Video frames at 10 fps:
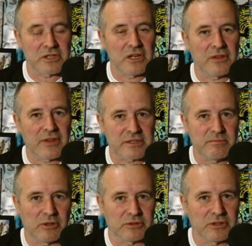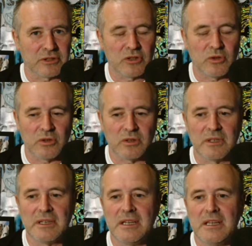they wanted to
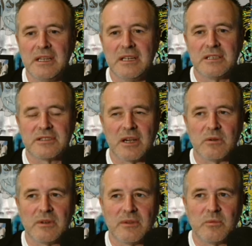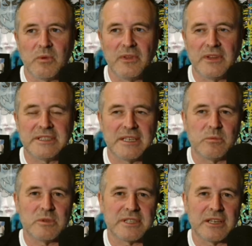test the
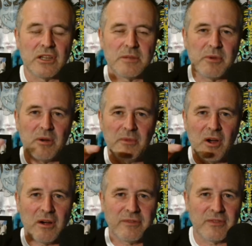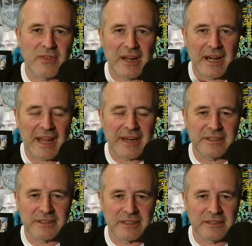moon to
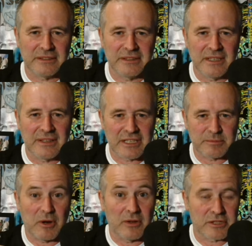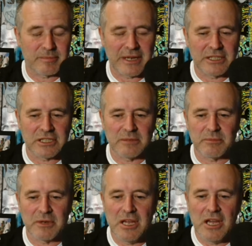see about what's underneath, like,
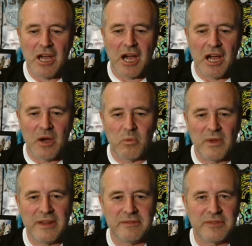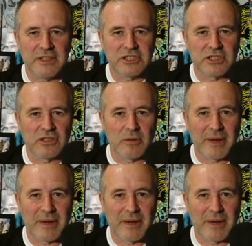because Earth has a molten core.